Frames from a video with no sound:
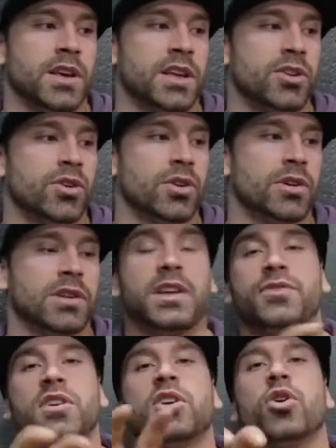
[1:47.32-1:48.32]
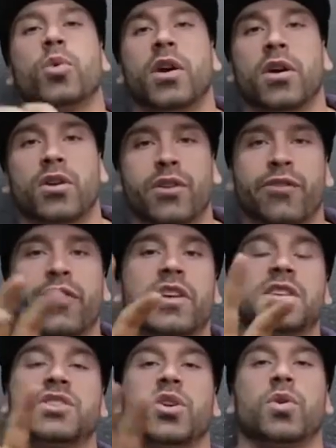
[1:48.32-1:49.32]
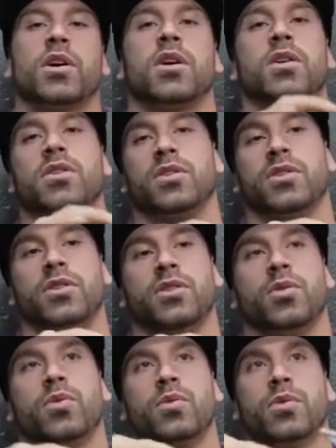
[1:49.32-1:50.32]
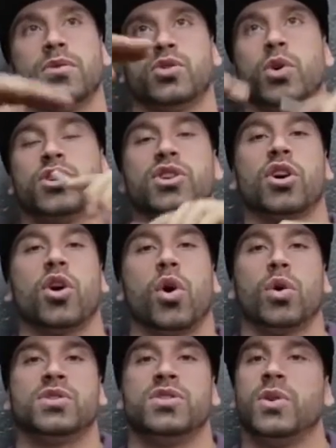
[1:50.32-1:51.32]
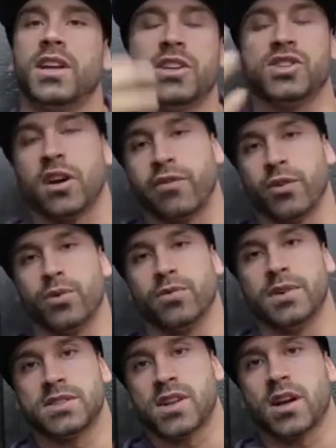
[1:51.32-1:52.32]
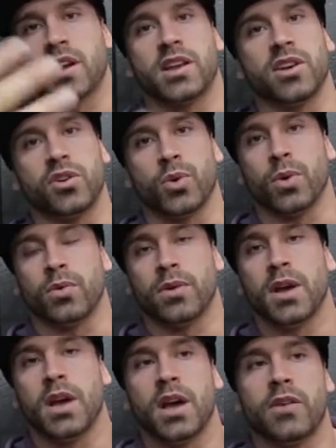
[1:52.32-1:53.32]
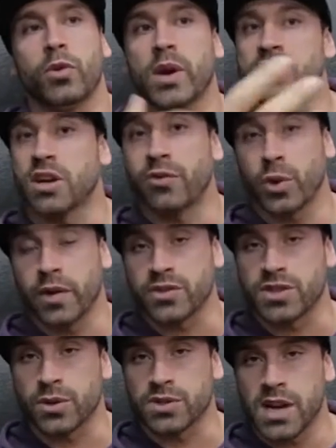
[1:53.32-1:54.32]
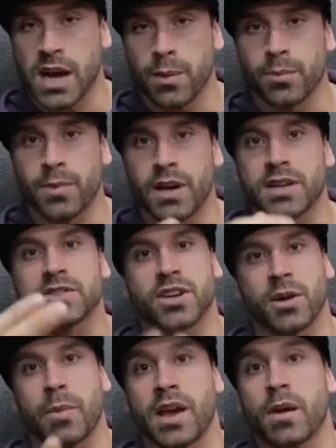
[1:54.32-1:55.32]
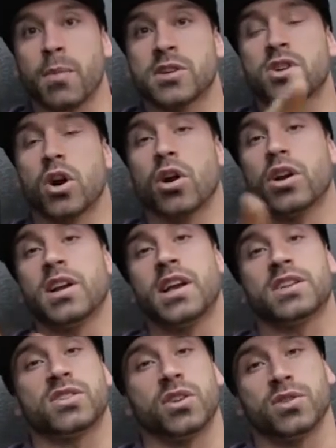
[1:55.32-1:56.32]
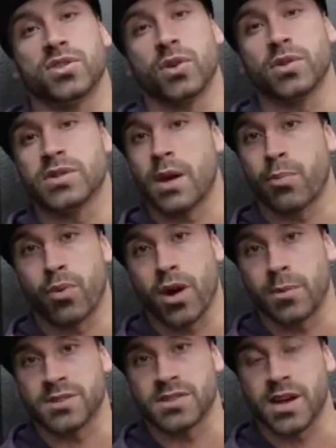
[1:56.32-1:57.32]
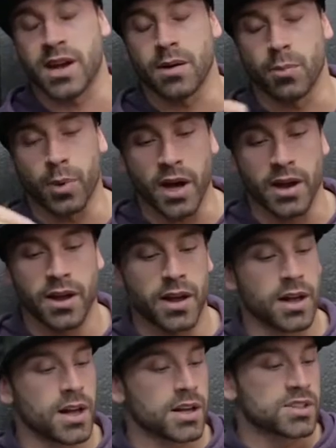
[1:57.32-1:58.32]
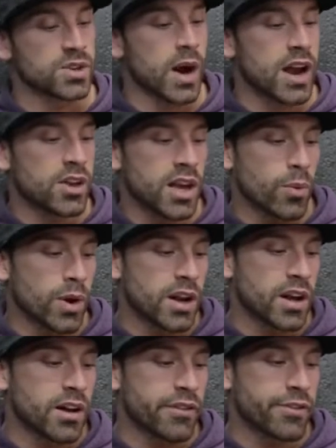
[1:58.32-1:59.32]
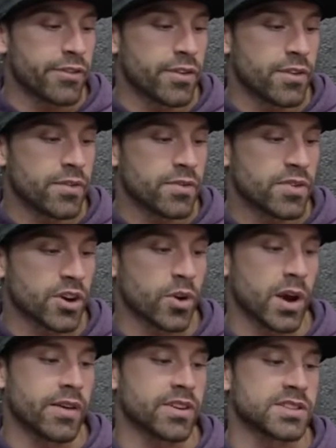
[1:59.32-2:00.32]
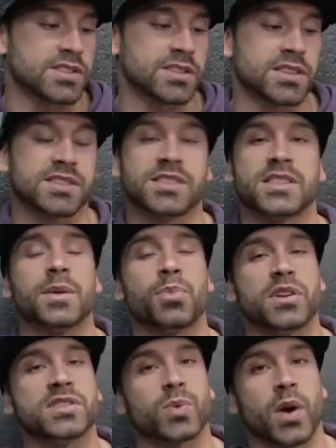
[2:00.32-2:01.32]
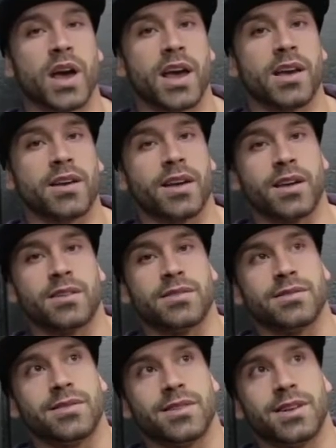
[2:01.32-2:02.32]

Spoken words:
in your lifting career, or your fitness career, or towards your goals, you can eat junk food. It's not gonna kill you. If you ate junk food every single time, it's gonna make it much harder to get to those goals, I promise that. But, so how do you get rid of the cravings? The simplest way, and